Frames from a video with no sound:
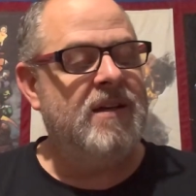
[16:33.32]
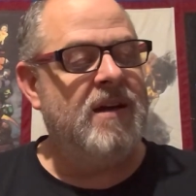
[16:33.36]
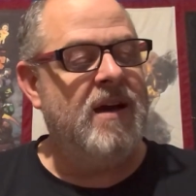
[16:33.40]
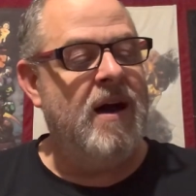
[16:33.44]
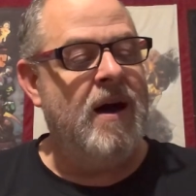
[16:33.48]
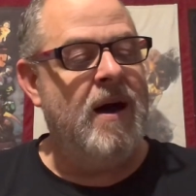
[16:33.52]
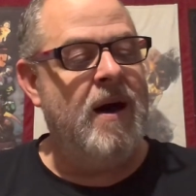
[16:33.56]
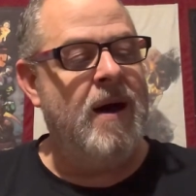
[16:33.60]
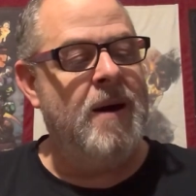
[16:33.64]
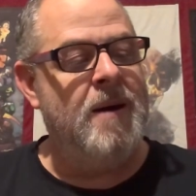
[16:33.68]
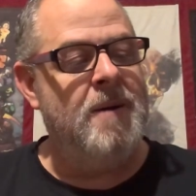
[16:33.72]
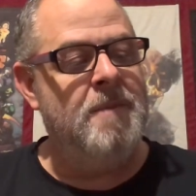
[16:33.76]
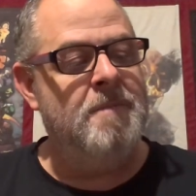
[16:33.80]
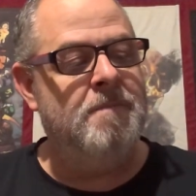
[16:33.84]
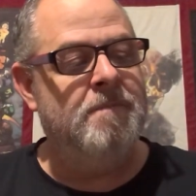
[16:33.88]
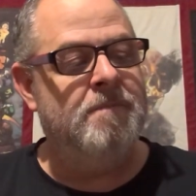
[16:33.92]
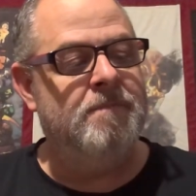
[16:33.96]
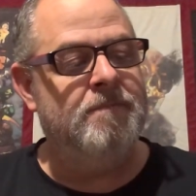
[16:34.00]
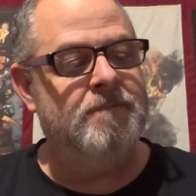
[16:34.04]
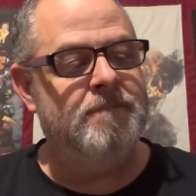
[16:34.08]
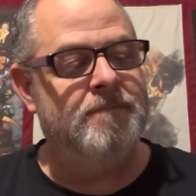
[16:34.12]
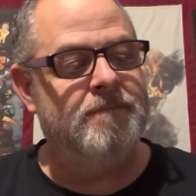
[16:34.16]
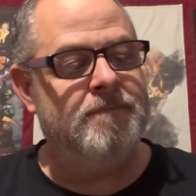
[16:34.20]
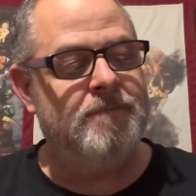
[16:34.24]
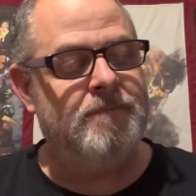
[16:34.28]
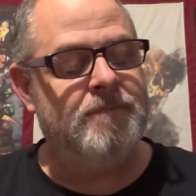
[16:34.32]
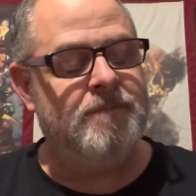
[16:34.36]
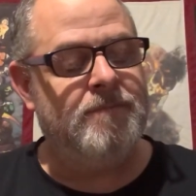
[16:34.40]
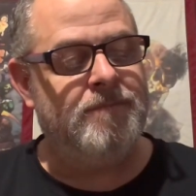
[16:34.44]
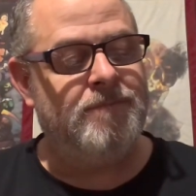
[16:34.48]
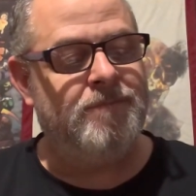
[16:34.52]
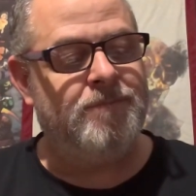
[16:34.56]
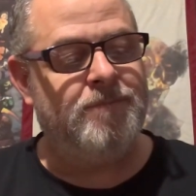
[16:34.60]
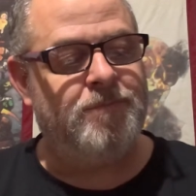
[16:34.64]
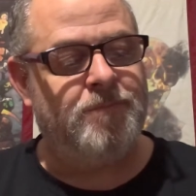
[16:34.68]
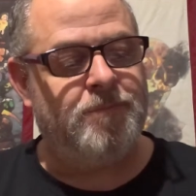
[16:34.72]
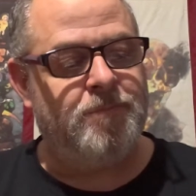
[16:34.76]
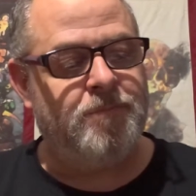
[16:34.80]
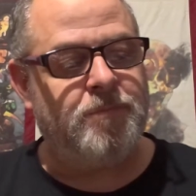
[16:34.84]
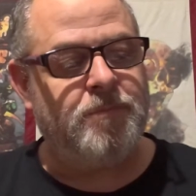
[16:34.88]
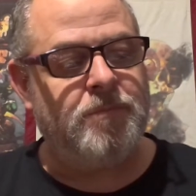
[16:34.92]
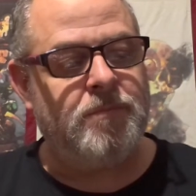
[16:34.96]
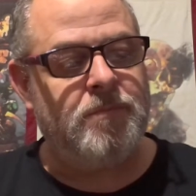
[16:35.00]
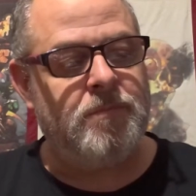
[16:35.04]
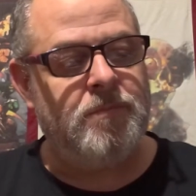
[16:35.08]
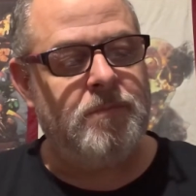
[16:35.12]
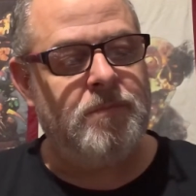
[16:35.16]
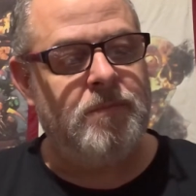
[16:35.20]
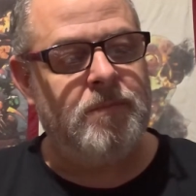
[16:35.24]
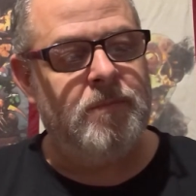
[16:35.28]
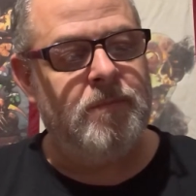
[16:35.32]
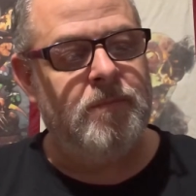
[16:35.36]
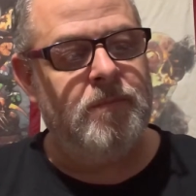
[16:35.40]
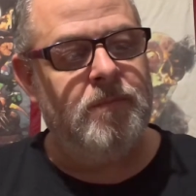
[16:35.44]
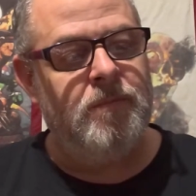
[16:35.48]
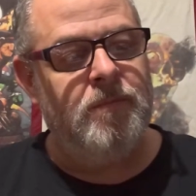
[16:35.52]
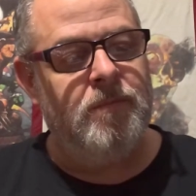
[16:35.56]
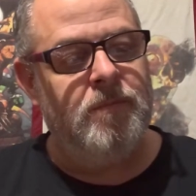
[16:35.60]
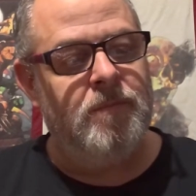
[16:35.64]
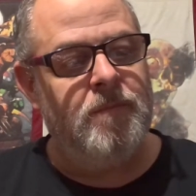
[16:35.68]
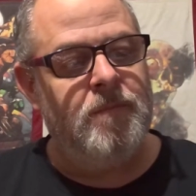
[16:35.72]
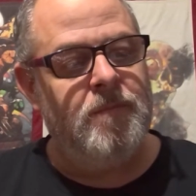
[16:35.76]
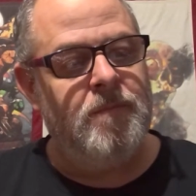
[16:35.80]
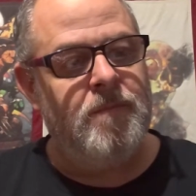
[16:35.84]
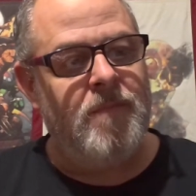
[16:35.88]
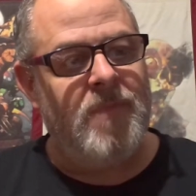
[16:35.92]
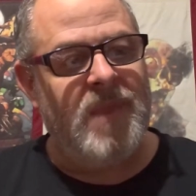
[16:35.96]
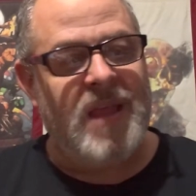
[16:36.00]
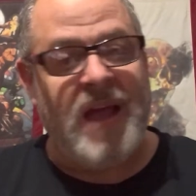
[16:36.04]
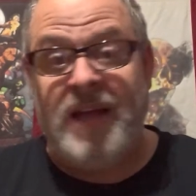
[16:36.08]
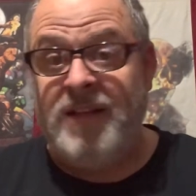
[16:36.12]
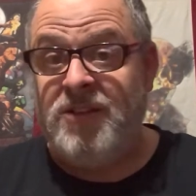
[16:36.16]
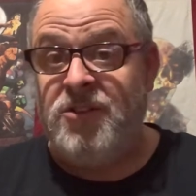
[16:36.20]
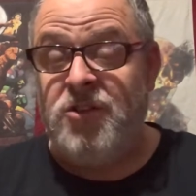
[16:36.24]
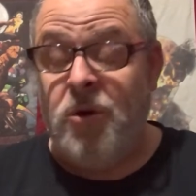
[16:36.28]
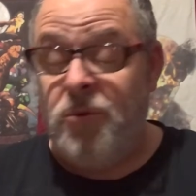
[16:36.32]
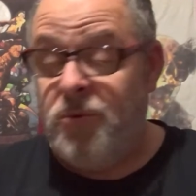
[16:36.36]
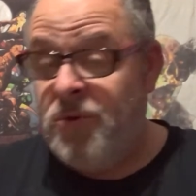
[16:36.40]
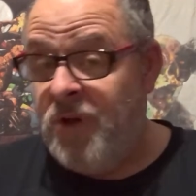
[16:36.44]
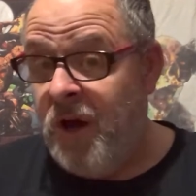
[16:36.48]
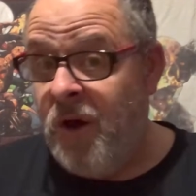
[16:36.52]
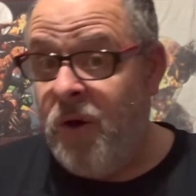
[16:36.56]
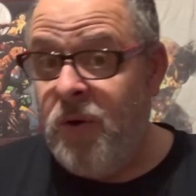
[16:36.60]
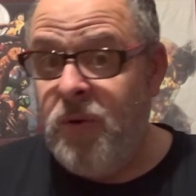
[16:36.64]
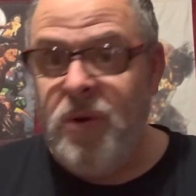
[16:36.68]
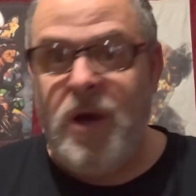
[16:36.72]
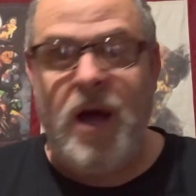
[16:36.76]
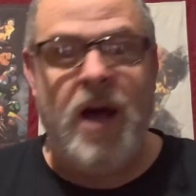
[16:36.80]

I don't know.